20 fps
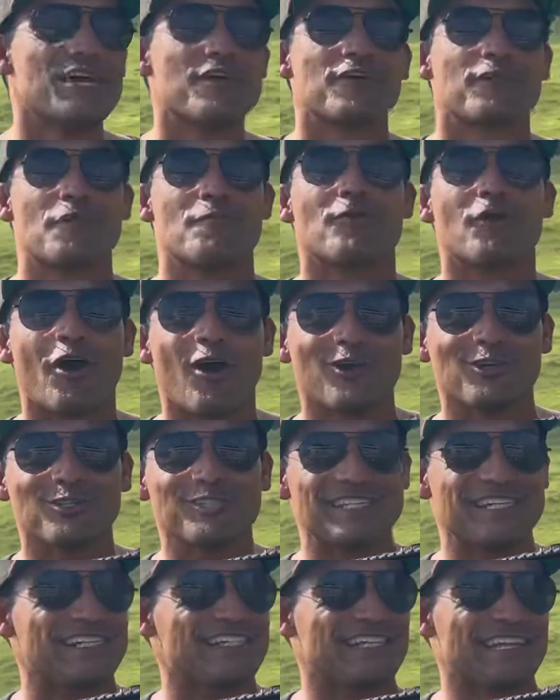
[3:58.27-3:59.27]
from
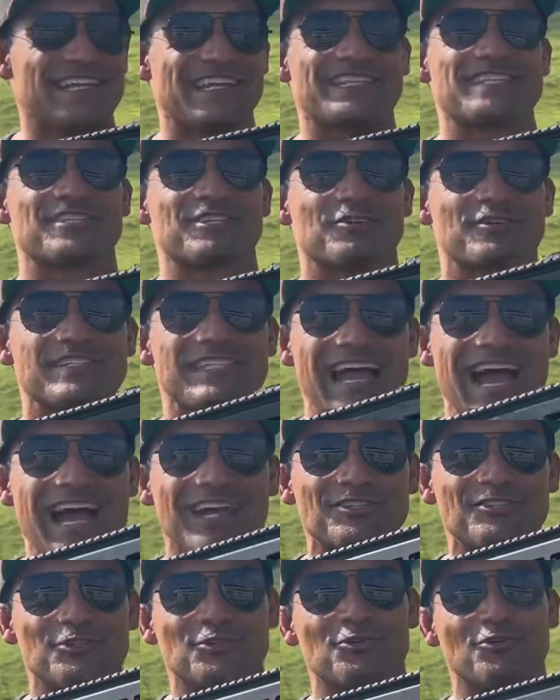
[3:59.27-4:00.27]
Carlson's, and it's their
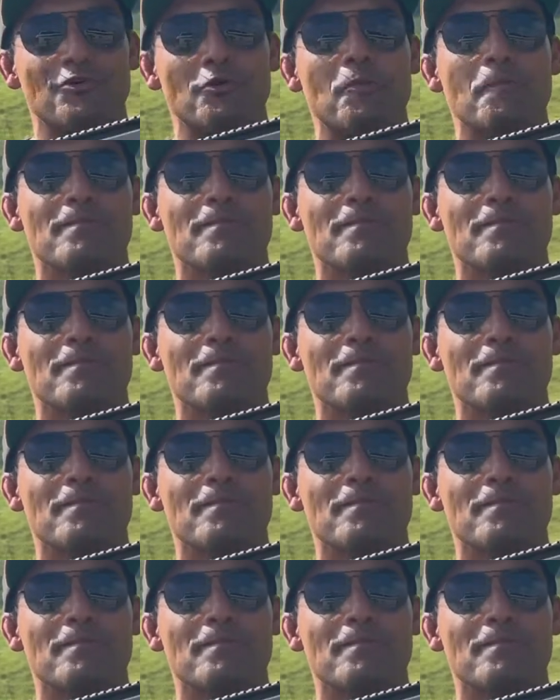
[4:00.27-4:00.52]
tactical